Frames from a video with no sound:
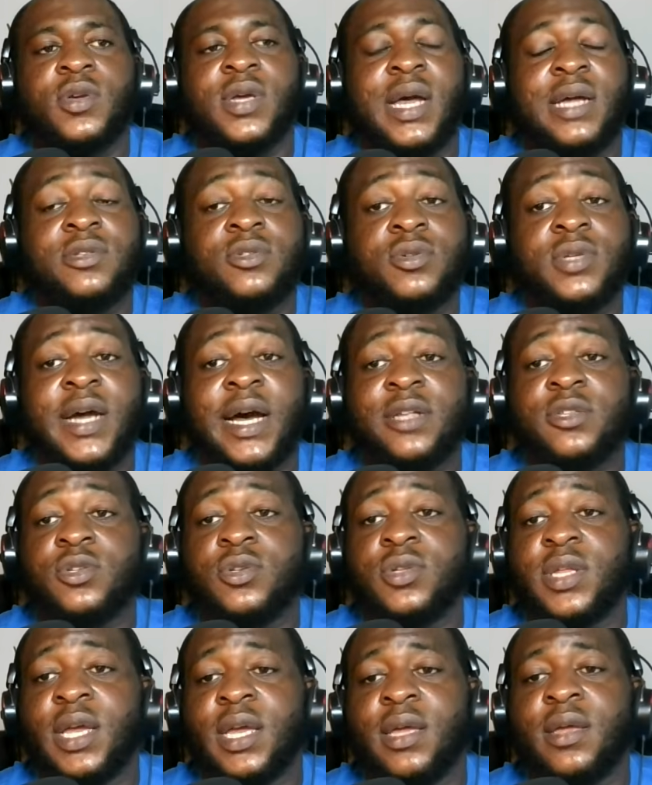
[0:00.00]
You can do
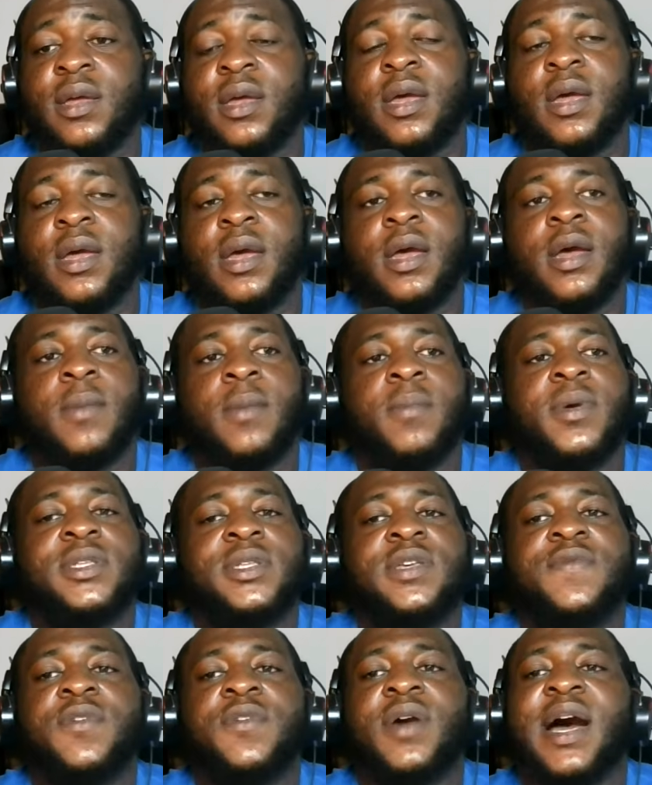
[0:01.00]
that today.
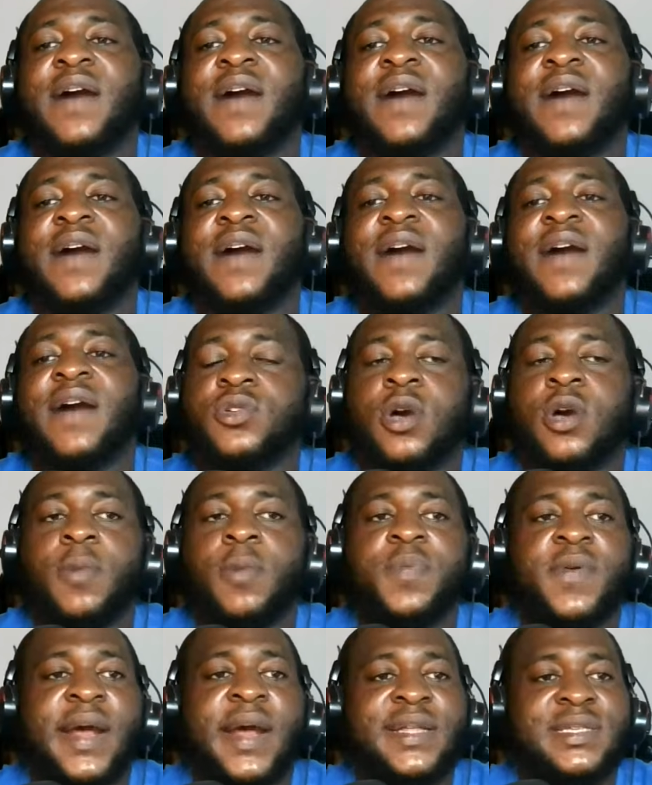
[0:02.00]
But if you have the word
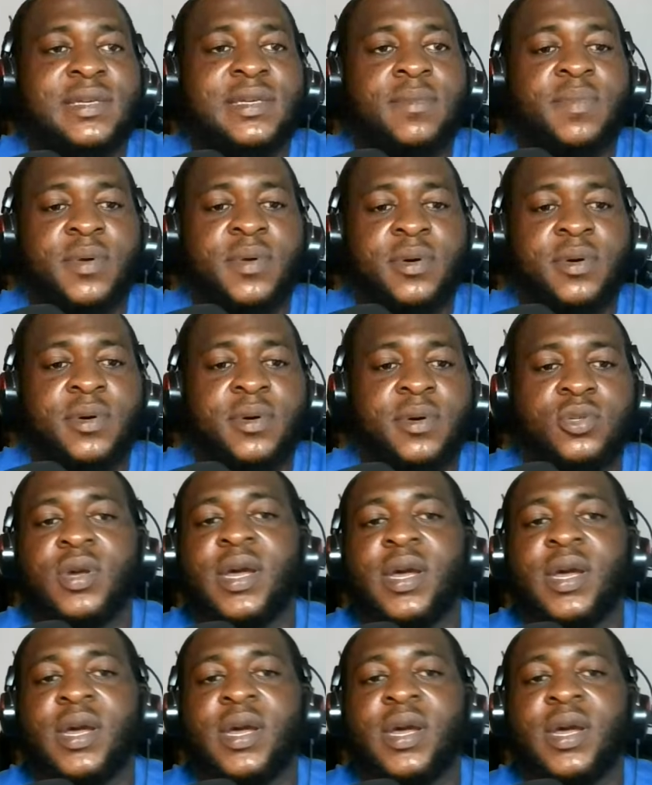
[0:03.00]
copywriting bundle,